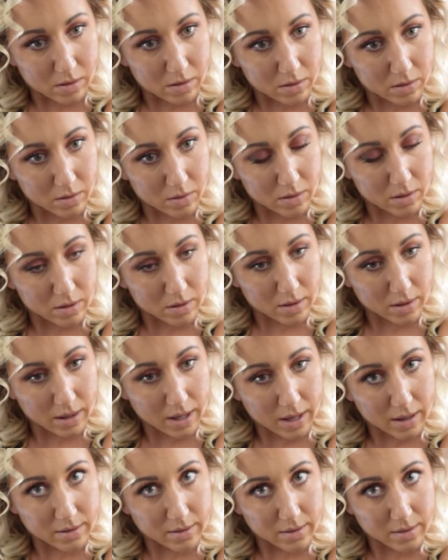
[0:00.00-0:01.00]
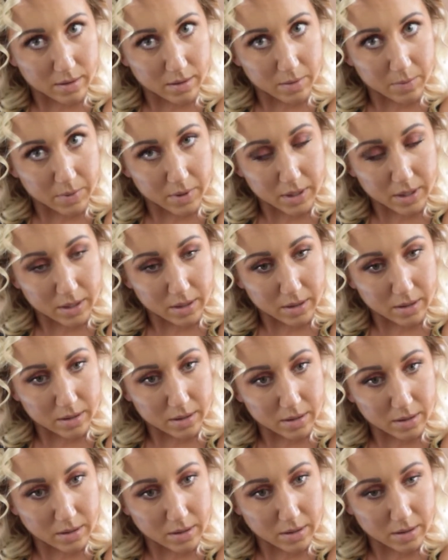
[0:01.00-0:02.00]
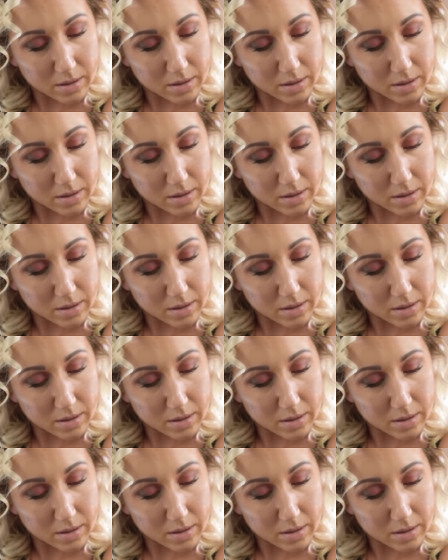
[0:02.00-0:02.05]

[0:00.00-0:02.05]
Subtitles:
Do this last little piece.